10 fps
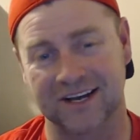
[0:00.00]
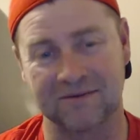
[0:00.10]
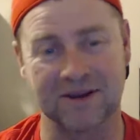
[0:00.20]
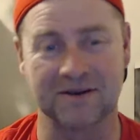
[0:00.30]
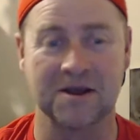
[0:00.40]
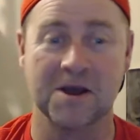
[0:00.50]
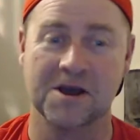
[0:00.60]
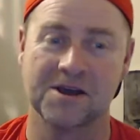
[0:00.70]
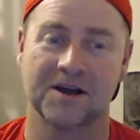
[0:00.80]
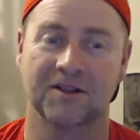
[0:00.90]
I mean,
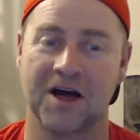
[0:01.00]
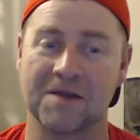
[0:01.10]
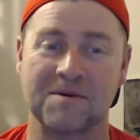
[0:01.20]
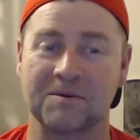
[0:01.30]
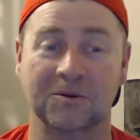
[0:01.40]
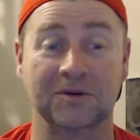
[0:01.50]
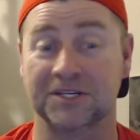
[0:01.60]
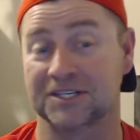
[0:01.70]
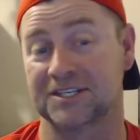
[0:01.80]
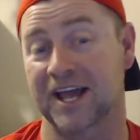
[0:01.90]
a lot of people would
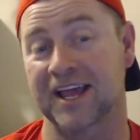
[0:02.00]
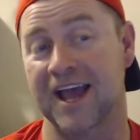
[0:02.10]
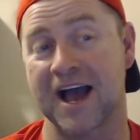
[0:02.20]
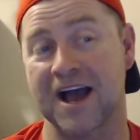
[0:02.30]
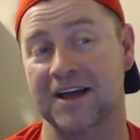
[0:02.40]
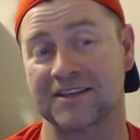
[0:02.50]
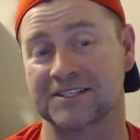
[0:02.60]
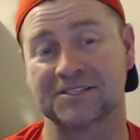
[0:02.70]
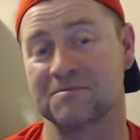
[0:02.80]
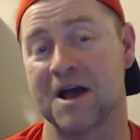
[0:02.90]
just say, "Yeah,
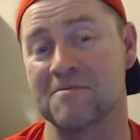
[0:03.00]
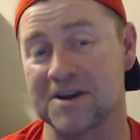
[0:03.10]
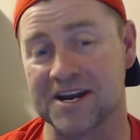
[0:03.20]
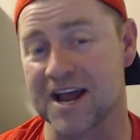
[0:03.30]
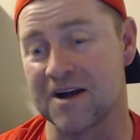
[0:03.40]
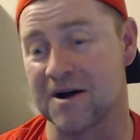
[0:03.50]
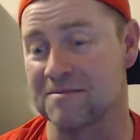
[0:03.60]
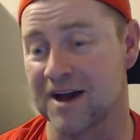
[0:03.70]
this is my money now.